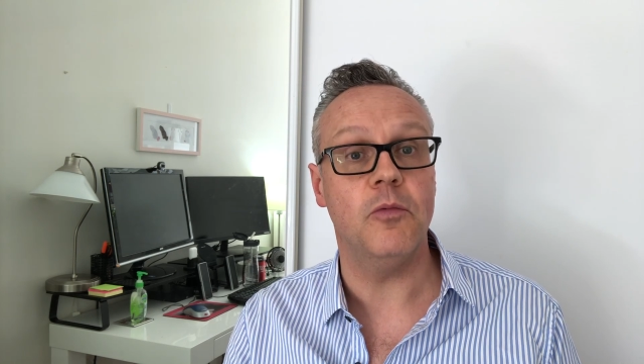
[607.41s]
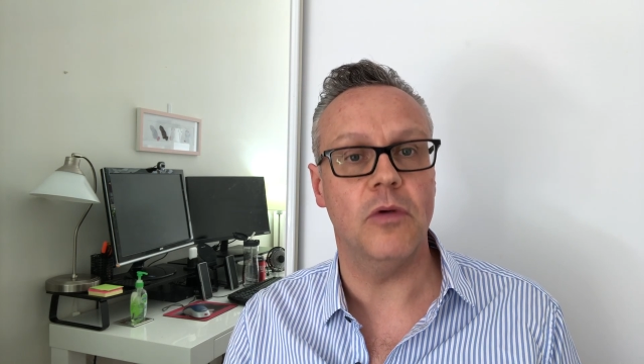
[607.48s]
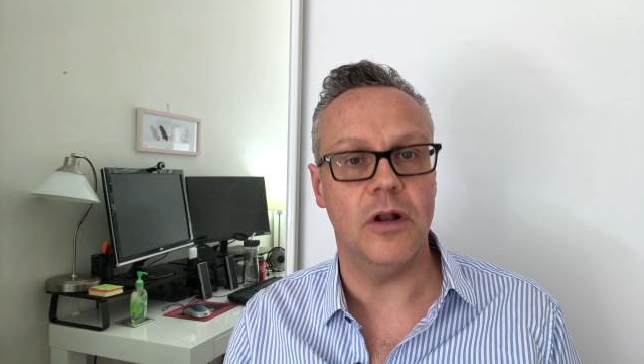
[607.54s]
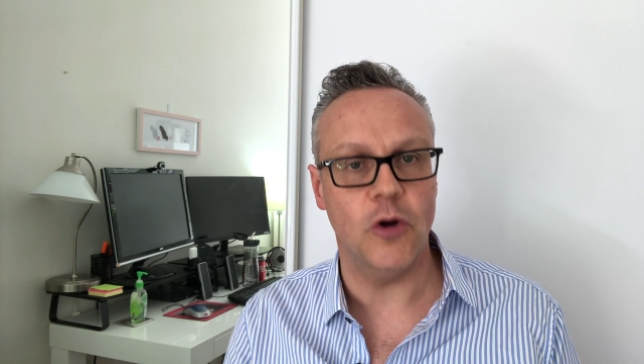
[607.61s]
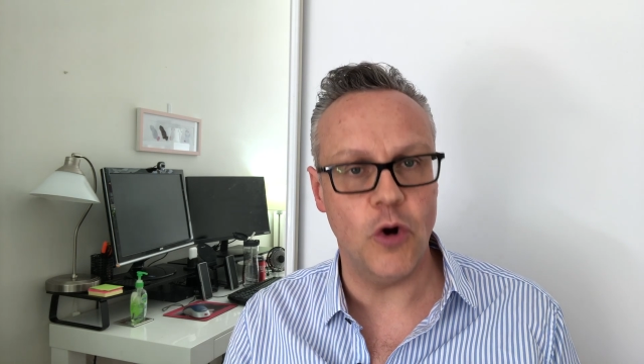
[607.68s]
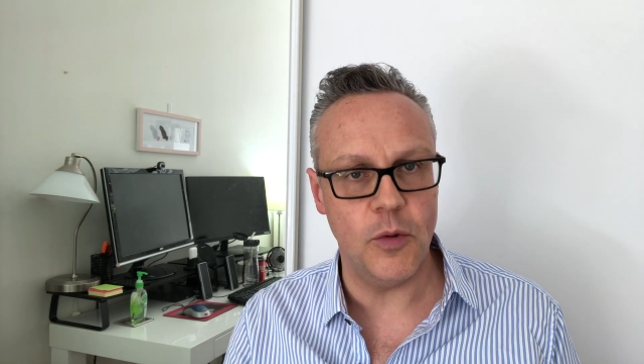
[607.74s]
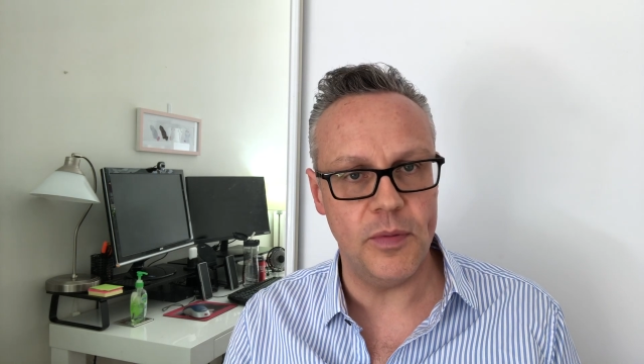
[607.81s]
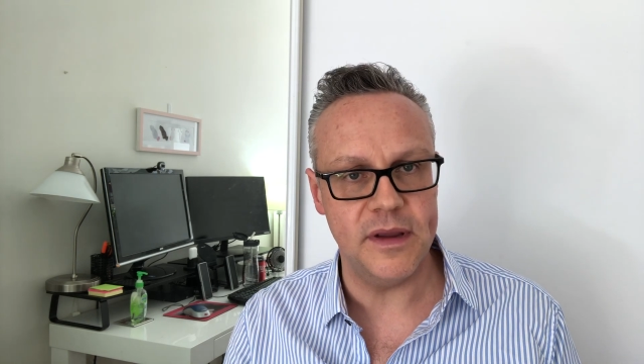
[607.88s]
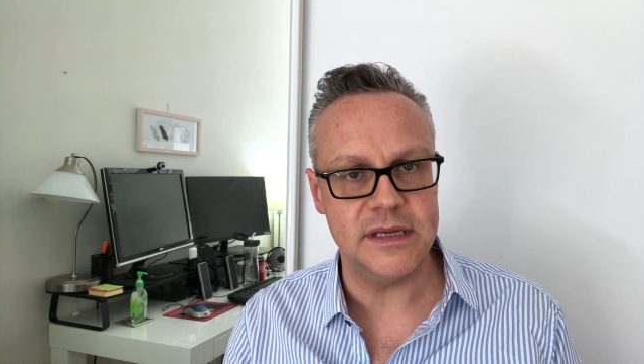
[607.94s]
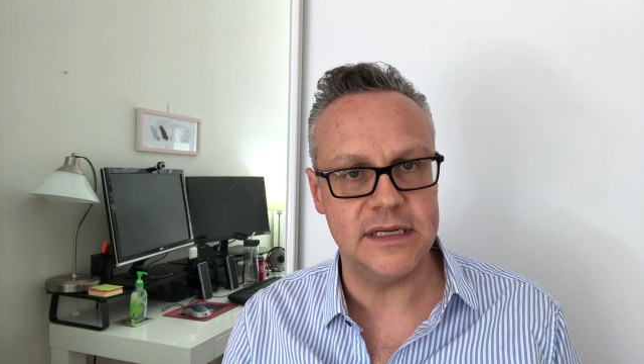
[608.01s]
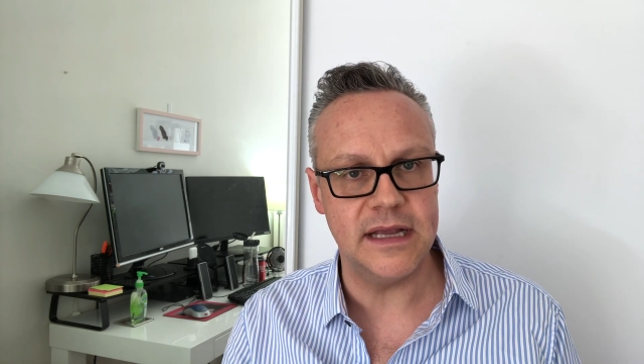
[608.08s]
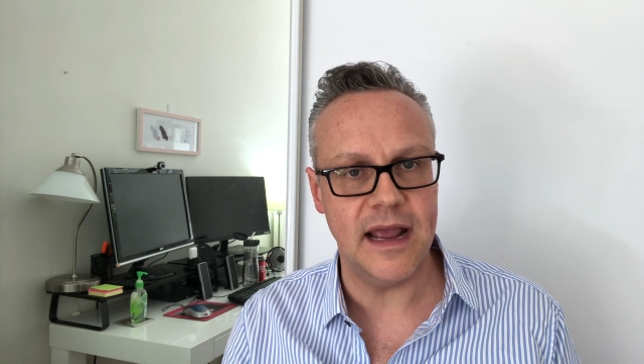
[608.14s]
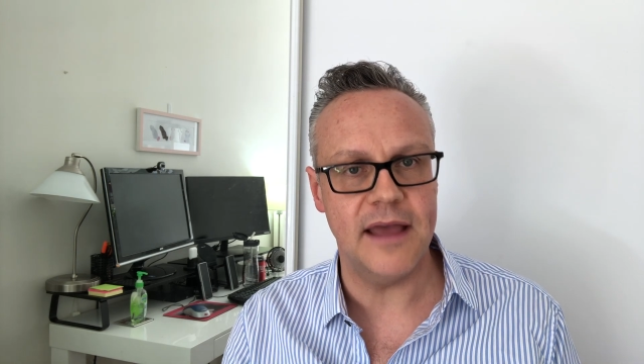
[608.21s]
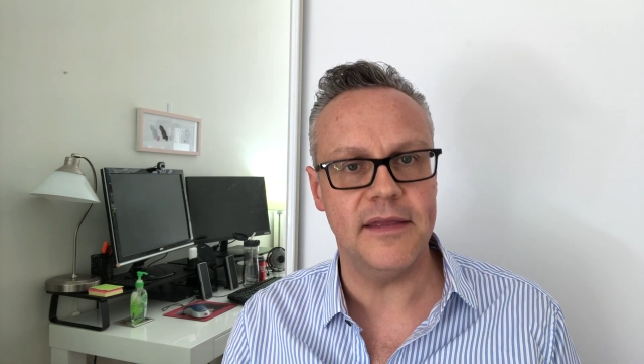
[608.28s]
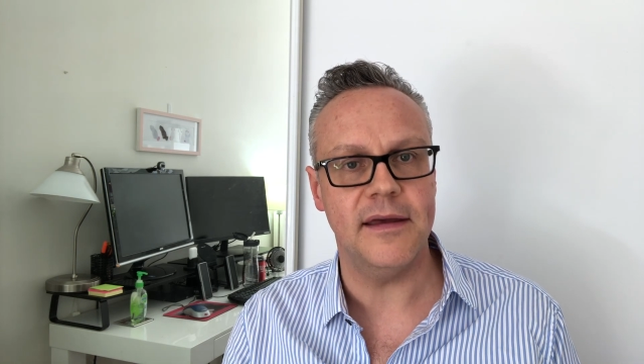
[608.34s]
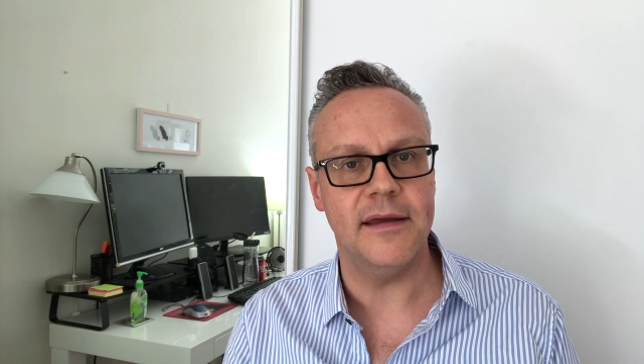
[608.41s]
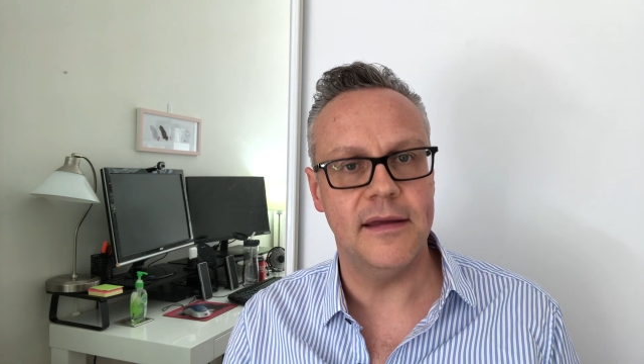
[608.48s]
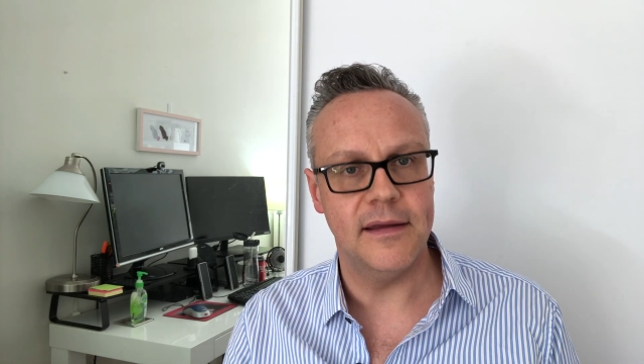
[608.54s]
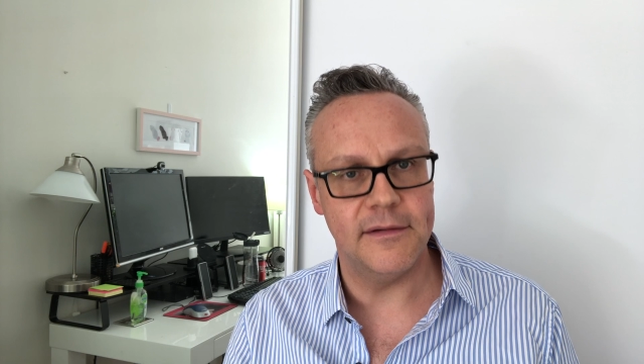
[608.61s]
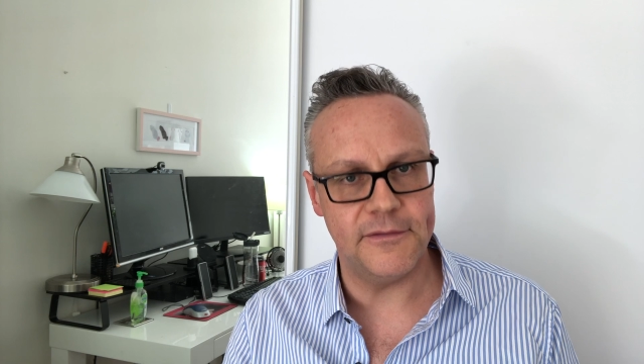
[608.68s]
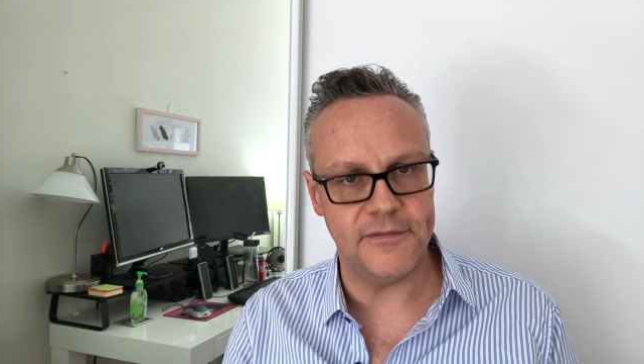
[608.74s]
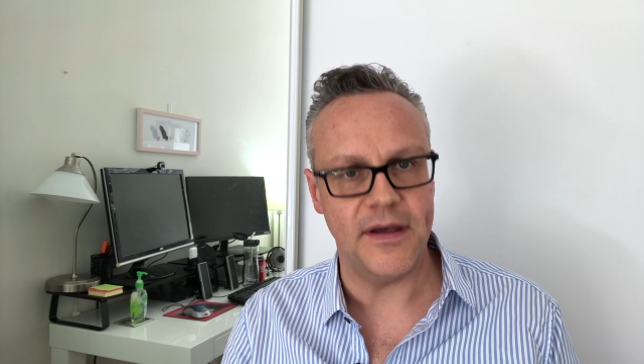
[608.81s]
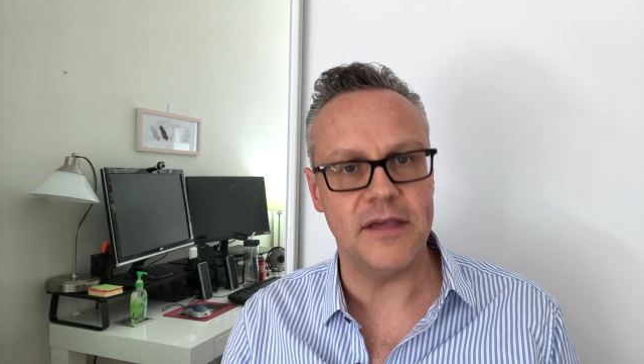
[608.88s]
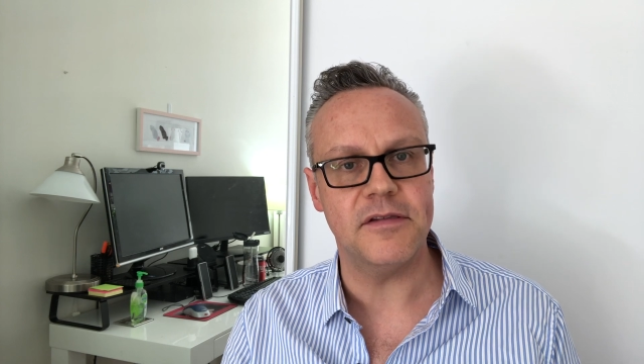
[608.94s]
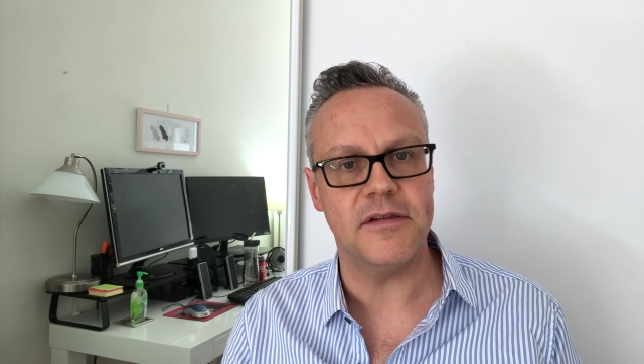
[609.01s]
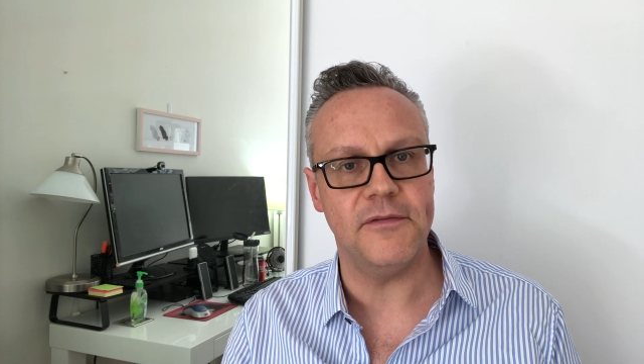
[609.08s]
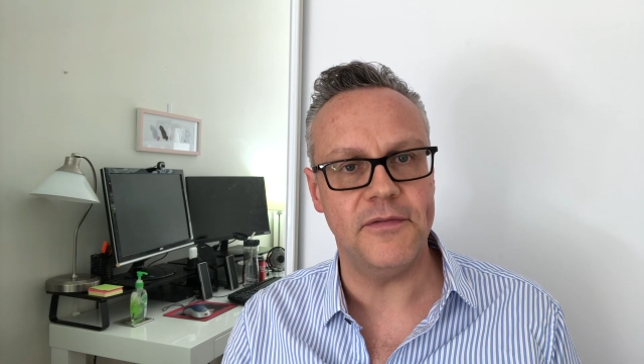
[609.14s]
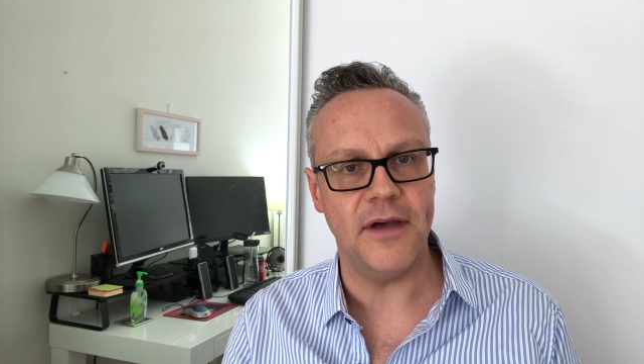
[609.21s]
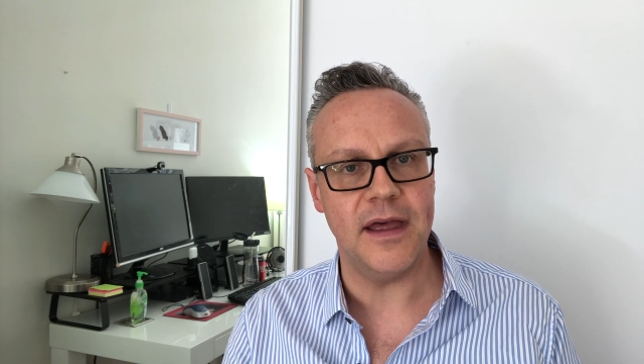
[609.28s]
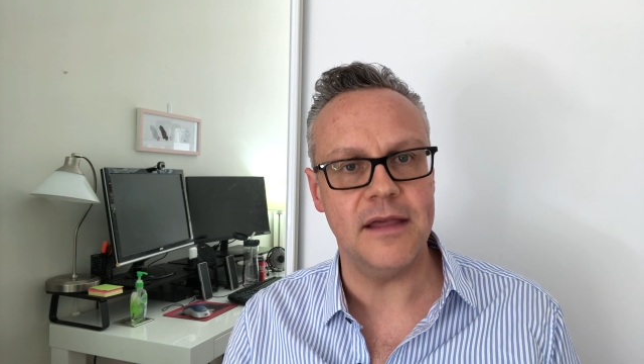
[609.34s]
We'll all be together, face to
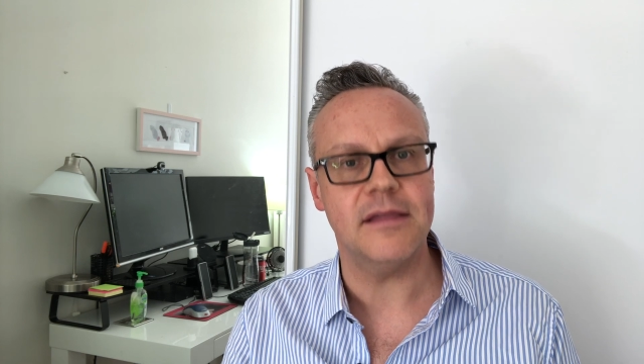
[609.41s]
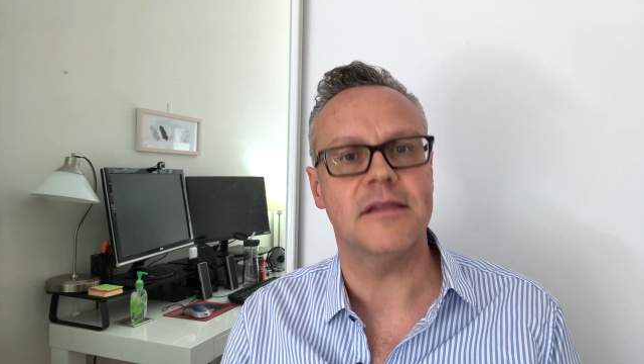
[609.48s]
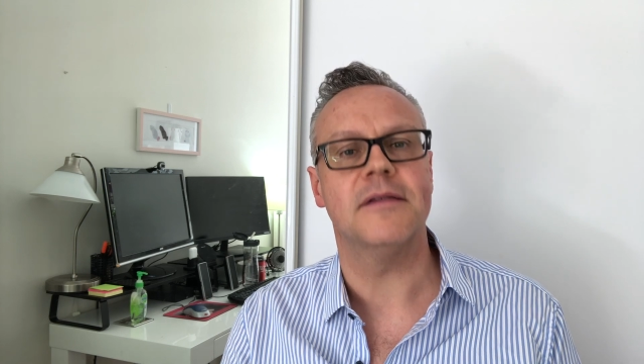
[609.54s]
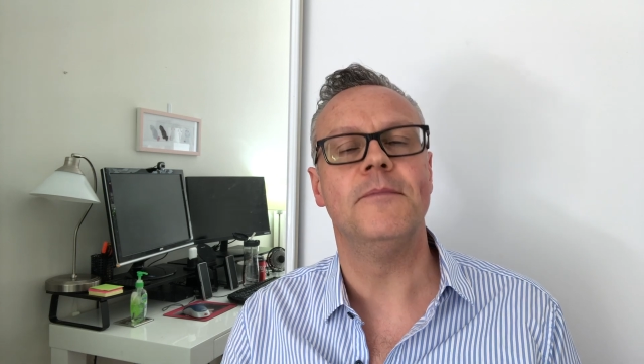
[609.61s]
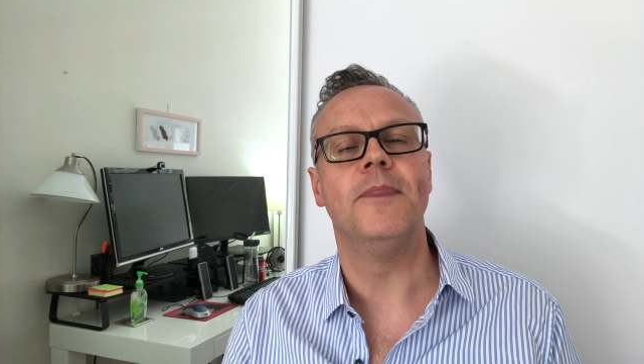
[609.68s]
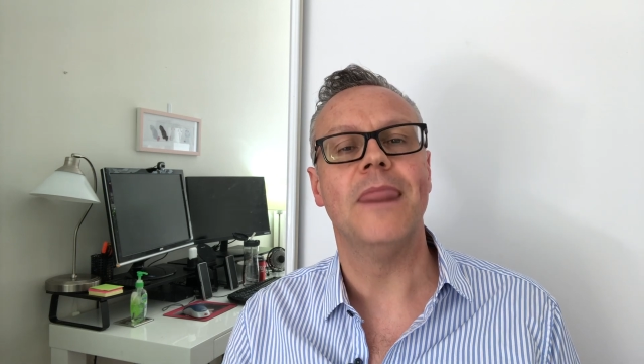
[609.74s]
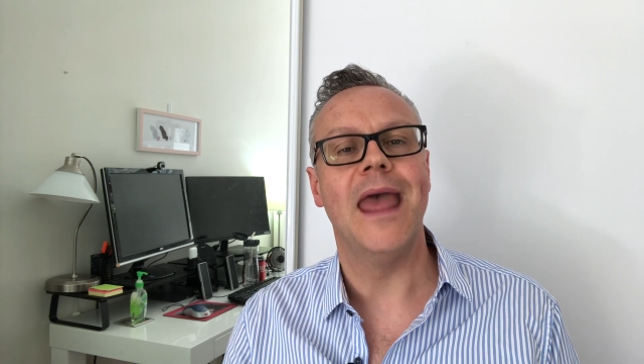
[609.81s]
face,